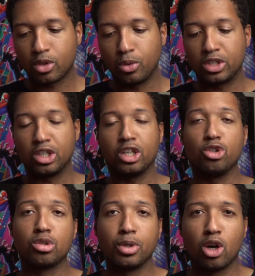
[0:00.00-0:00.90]
which it
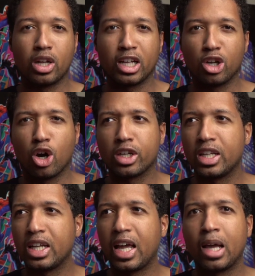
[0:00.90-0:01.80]
used to be called like
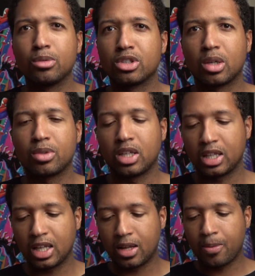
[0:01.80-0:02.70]
Guardian Labs or something
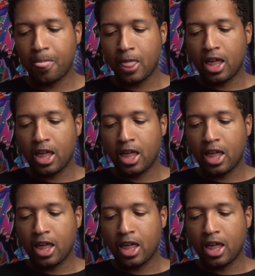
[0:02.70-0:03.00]
like that,